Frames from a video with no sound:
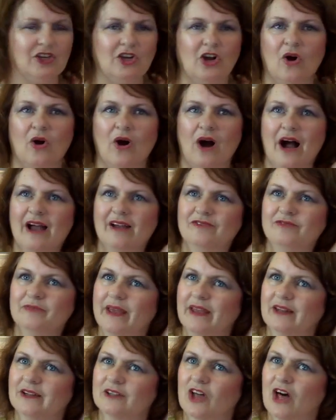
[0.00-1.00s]
You know, I've
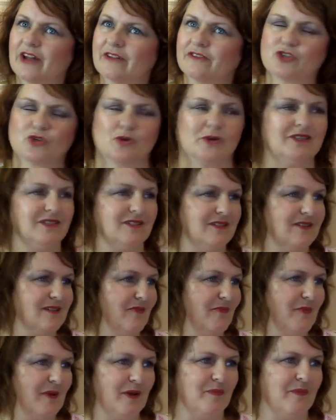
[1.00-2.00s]
made a lot of choices.
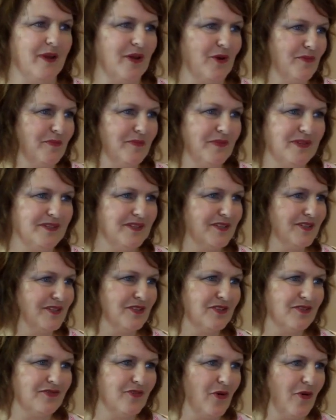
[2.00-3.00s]
I've been in my own
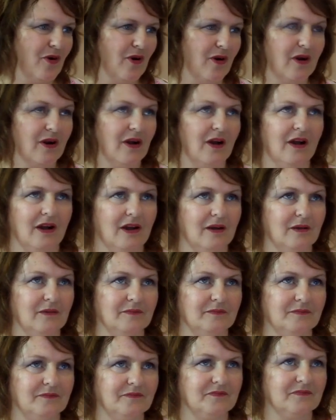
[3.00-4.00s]
business for
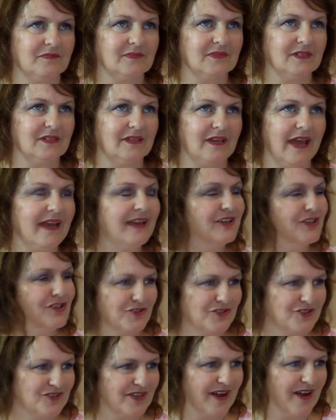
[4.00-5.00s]
8
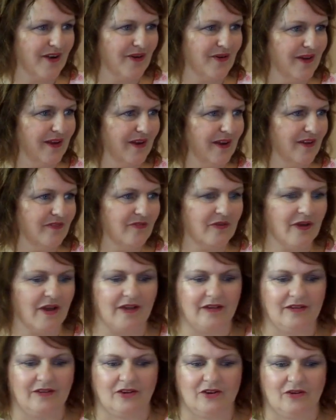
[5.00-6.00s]
years now, and
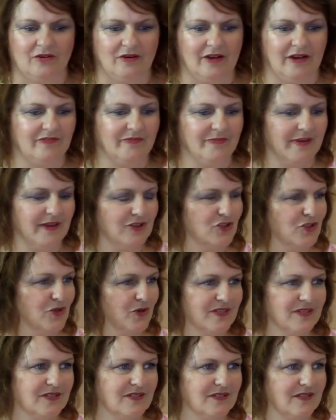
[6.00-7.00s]
I've made
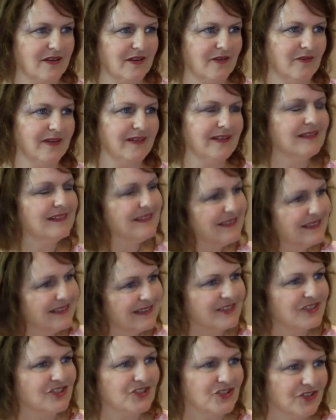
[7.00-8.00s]
choices, and I went,
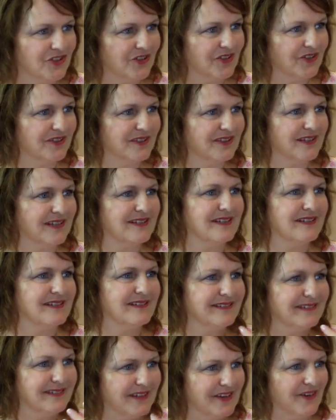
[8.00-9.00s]
sugar, that
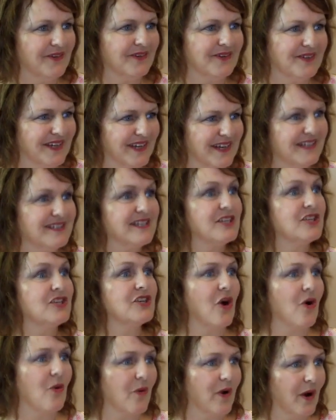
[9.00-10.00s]
didn't, it didn't
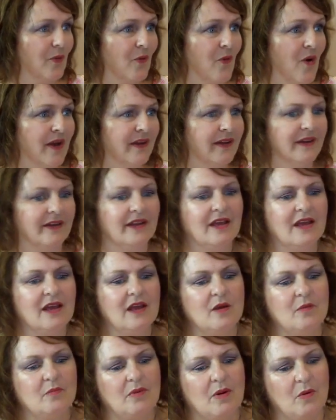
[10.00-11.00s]
go where it wanted.
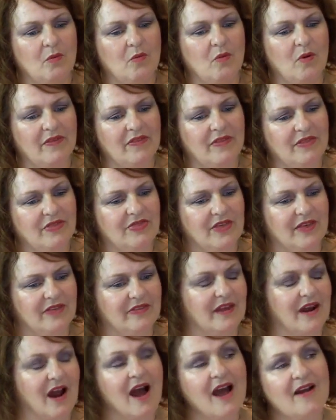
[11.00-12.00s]
But one
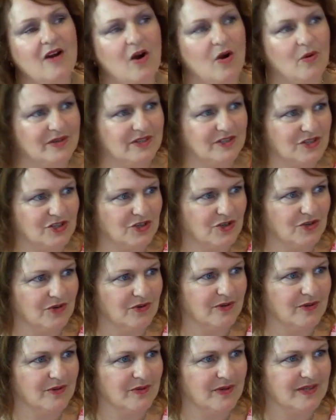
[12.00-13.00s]
thing that I always
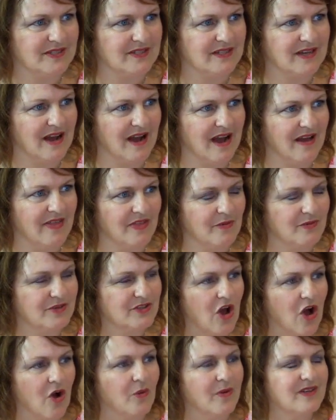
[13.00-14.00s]
knew was there
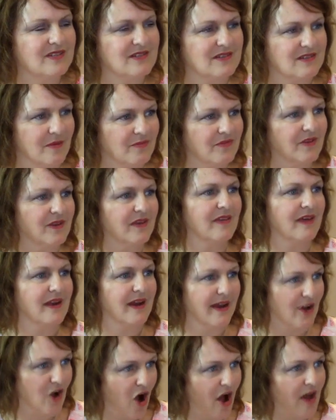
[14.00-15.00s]
was always something that
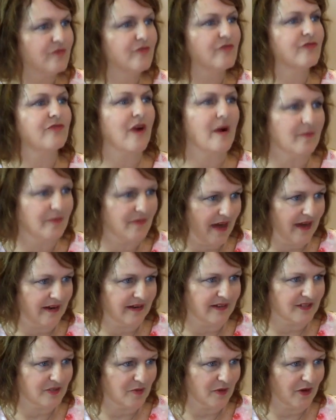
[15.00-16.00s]
I got from that
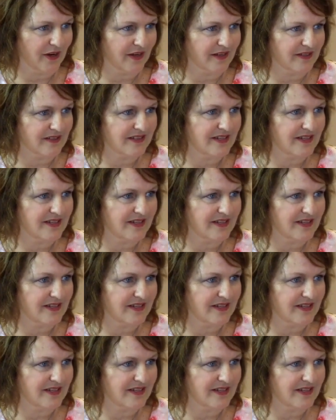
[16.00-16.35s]
experience.